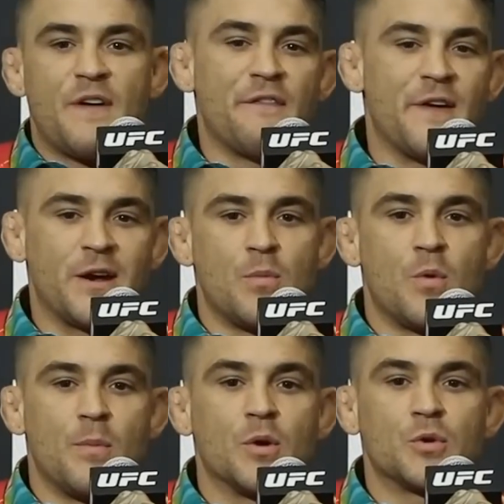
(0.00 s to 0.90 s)
If I fight Copa,
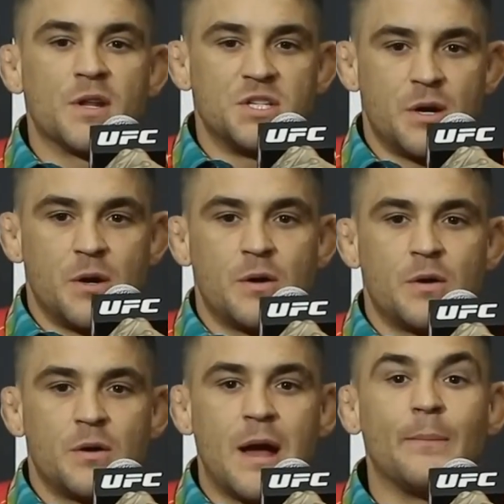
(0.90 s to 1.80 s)
we're both going to jail.
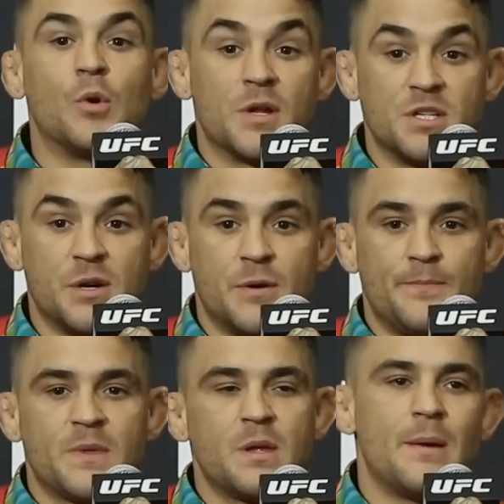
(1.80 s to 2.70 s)
I'm going to jail.
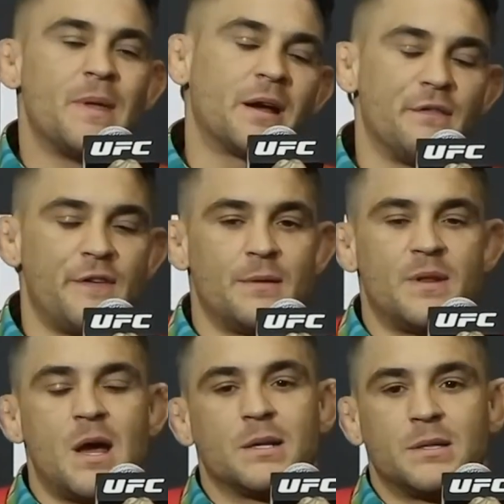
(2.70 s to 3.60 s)
I'm not going to fight him
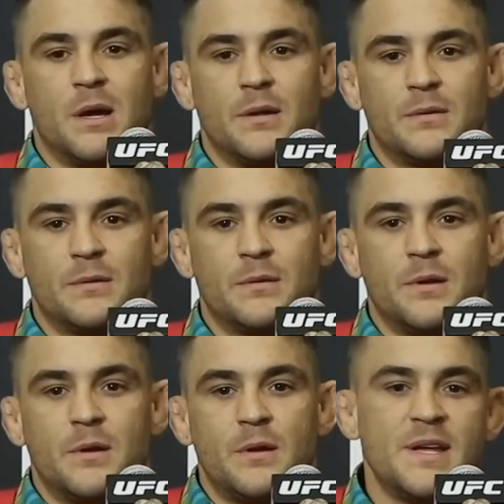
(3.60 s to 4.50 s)
in the octagon
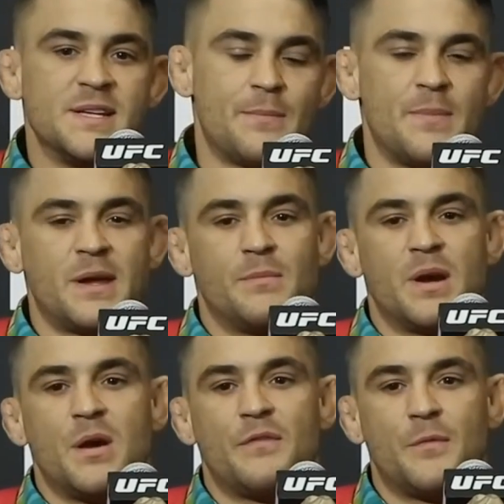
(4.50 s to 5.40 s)
he's not making
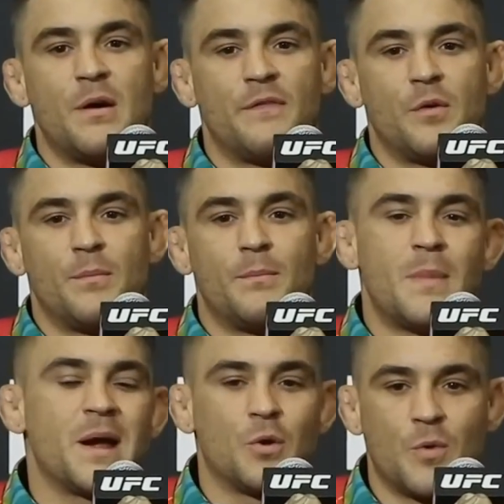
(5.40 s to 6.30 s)
money off of my, off of
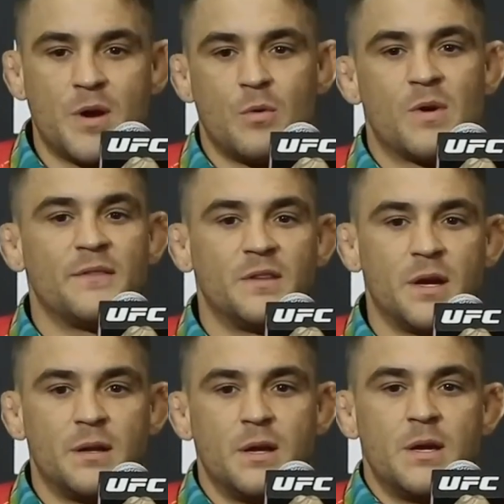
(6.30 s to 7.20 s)
my career and what I've
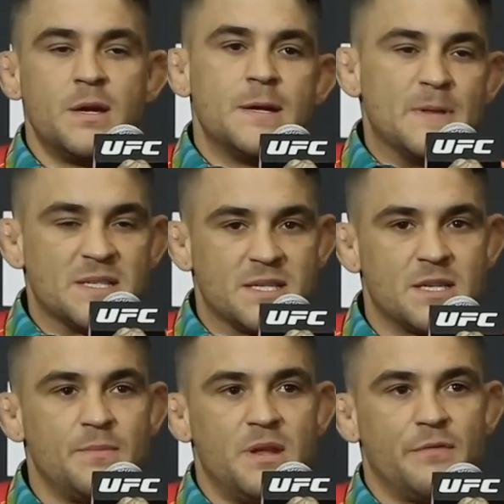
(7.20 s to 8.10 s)
done. This is
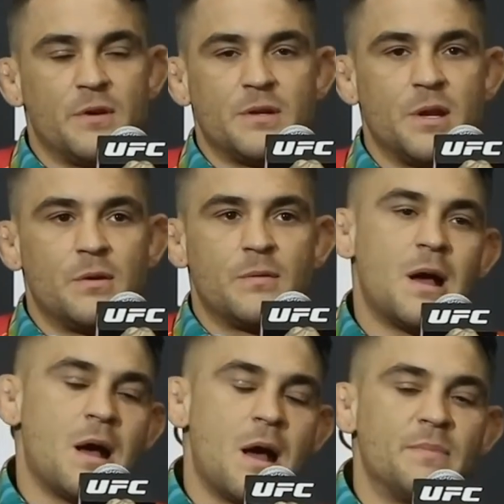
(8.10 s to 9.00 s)
something different, you
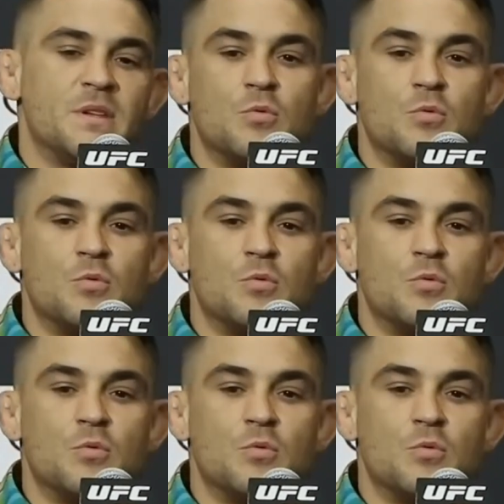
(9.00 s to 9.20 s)
know.